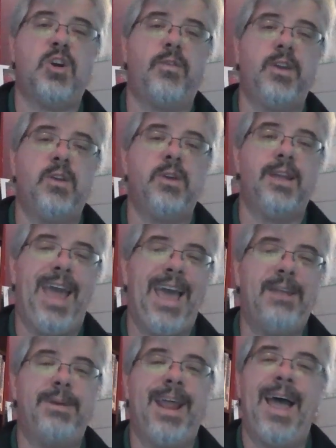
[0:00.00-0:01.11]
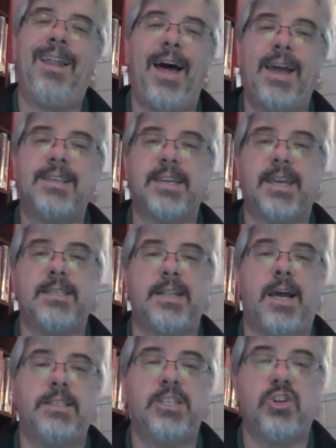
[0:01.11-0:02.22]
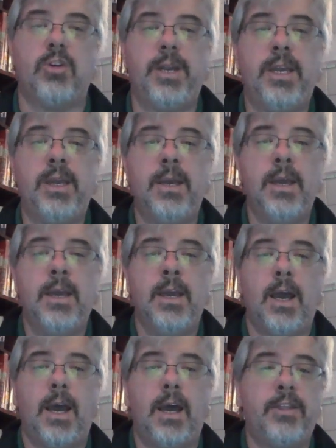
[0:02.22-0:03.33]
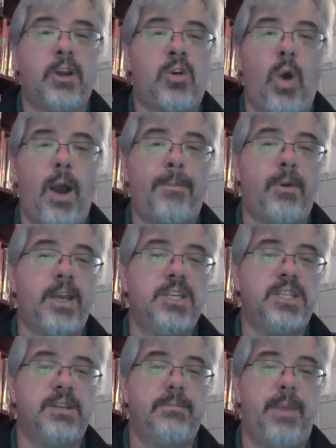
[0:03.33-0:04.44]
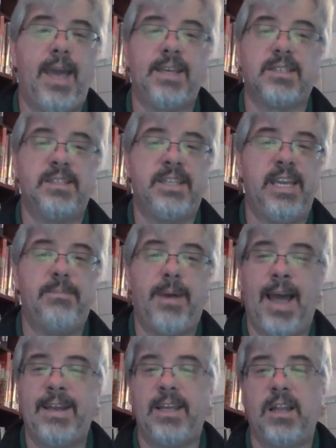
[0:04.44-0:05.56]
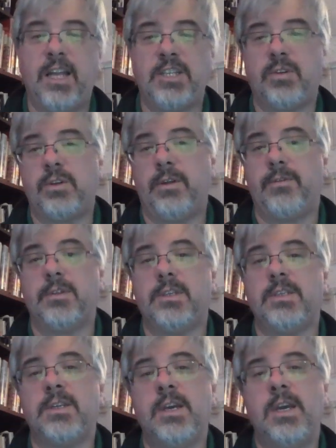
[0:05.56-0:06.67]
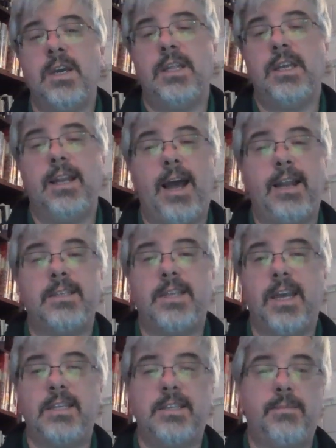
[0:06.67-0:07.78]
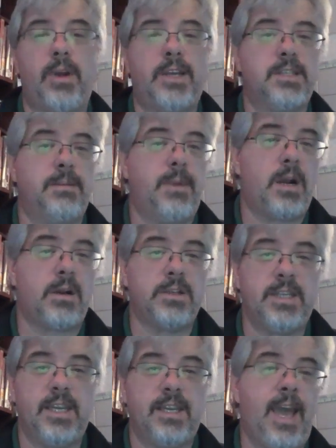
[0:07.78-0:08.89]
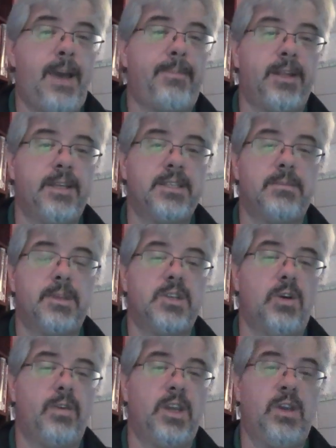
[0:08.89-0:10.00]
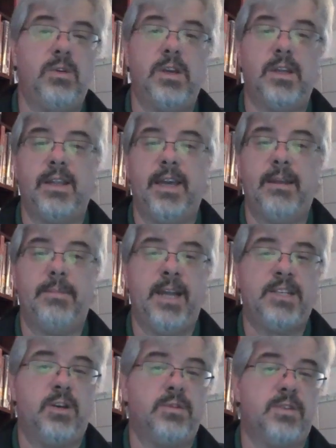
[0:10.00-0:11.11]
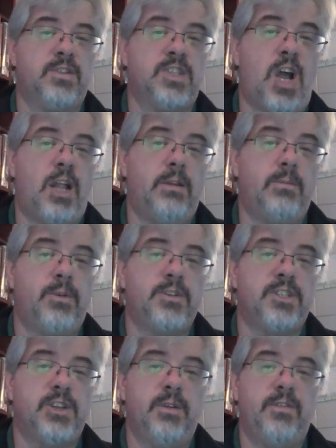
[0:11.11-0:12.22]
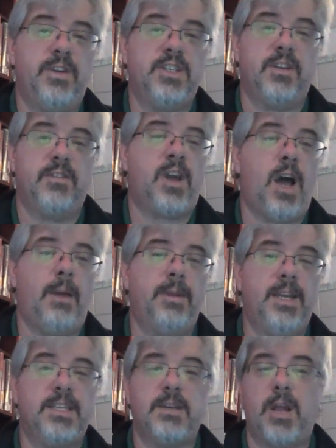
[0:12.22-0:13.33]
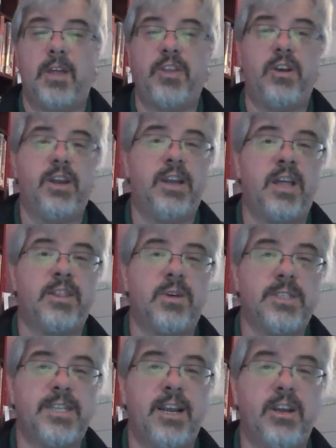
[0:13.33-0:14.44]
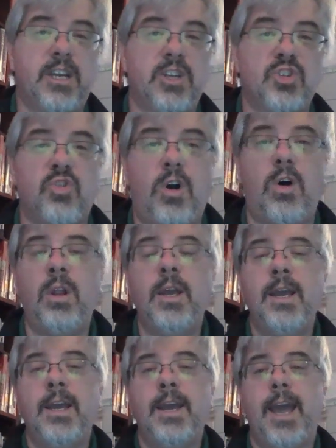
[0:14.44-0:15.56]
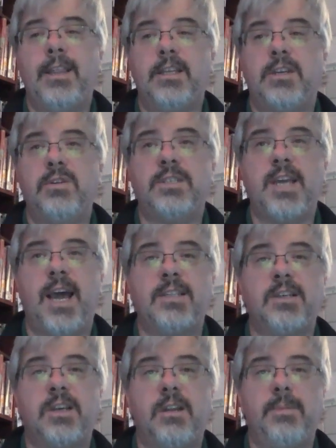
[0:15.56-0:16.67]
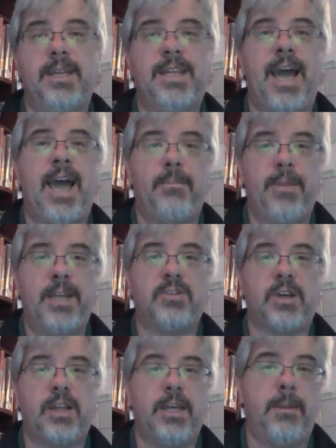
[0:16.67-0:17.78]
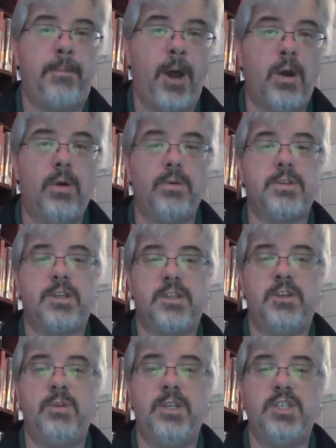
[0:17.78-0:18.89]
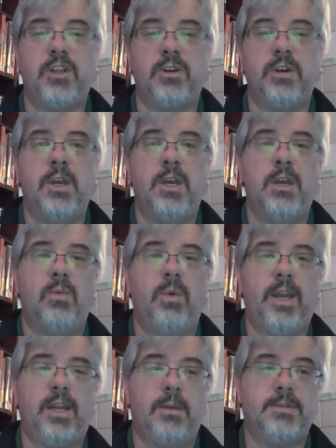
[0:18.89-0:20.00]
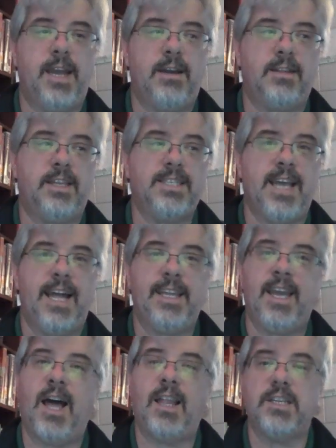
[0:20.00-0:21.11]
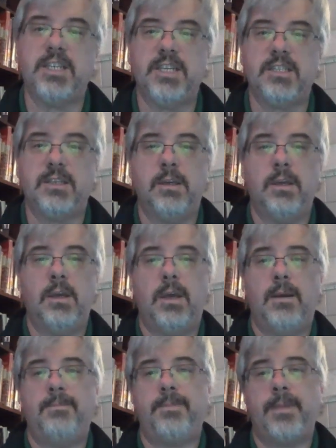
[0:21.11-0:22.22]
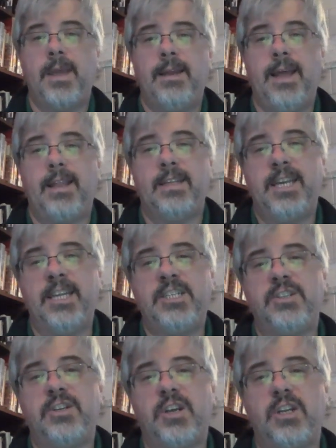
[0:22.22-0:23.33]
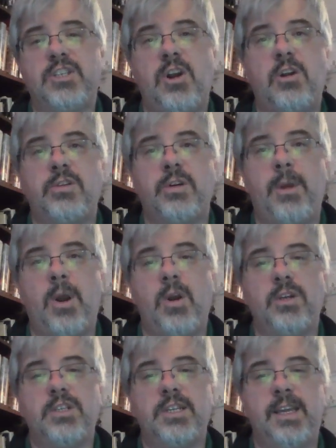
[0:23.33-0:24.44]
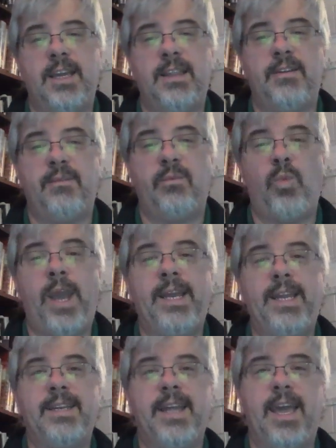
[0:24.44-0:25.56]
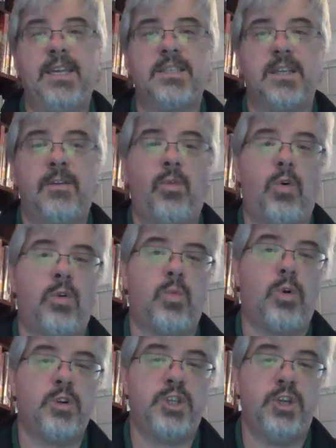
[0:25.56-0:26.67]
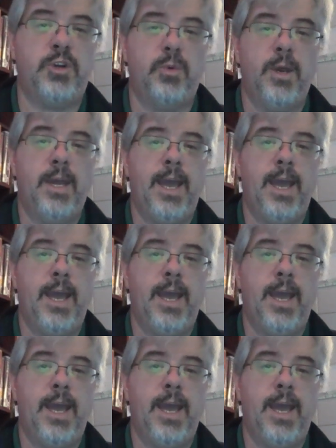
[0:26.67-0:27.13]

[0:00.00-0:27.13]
the Soviet Union had been allies against Nazi Germany, their cooperation masked deep ideological differences. The United States embraced democracy and capitalism. The Soviet Union, led by Joseph Stalin, pursued a vision of communism and authoritarian control. And the two sides are going to be diametrically opposed to each other when it comes down to these ideologies. Now, the tensions are going to start to emerge in the waning days of World War II